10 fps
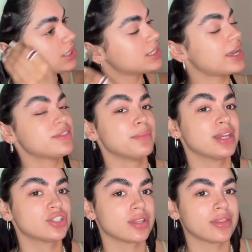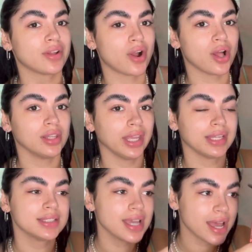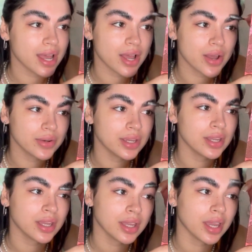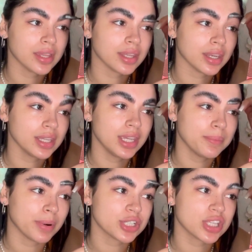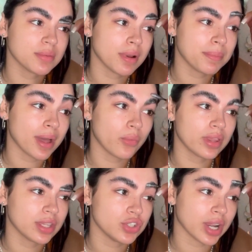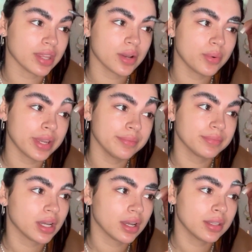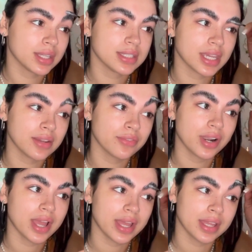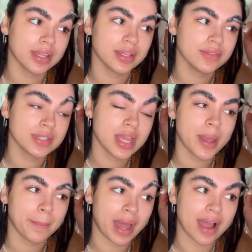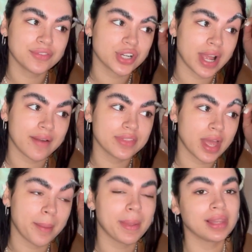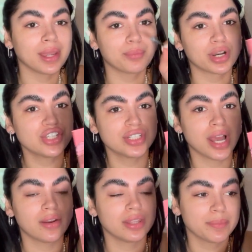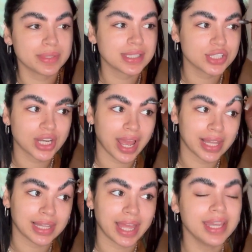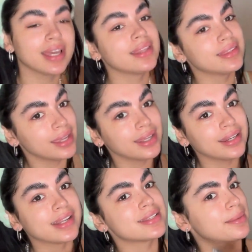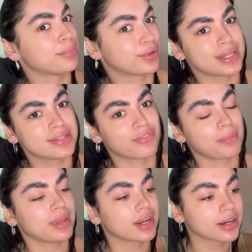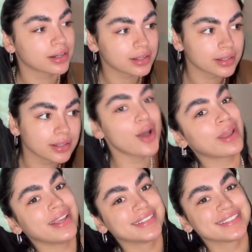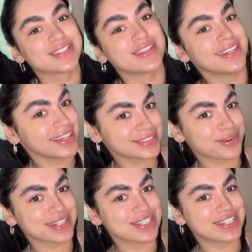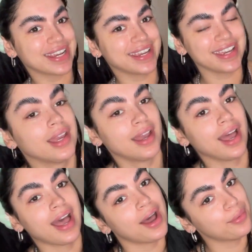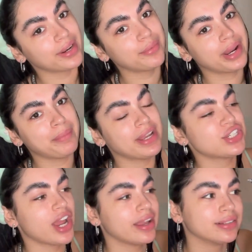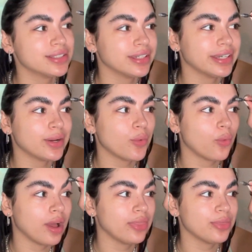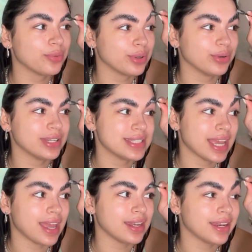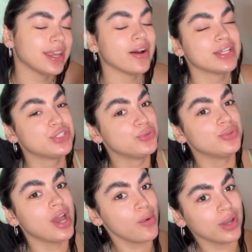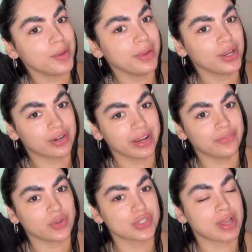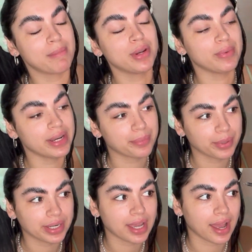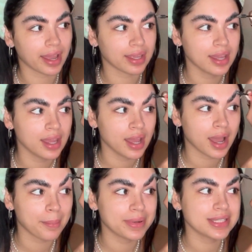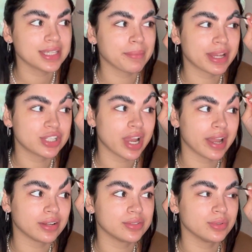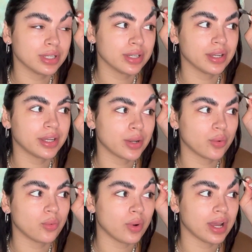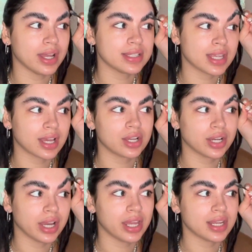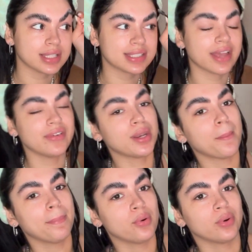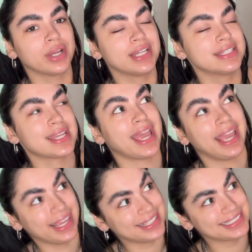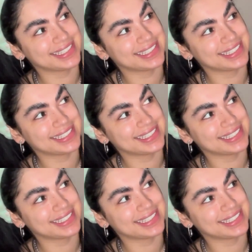because I have to make sure that they're all laying down. And then I keep brushing them up, that way they dry that way. Oh, they take forever. But after I have them like brushed down in the position I like, then it's a breeze from here. Okay, so the next question, how would I rate my childhood 1 through 10? Now, I do not want to be ungrateful, so I'm going to rate it pretty high. I'm going to say my childhood was a good 7.8.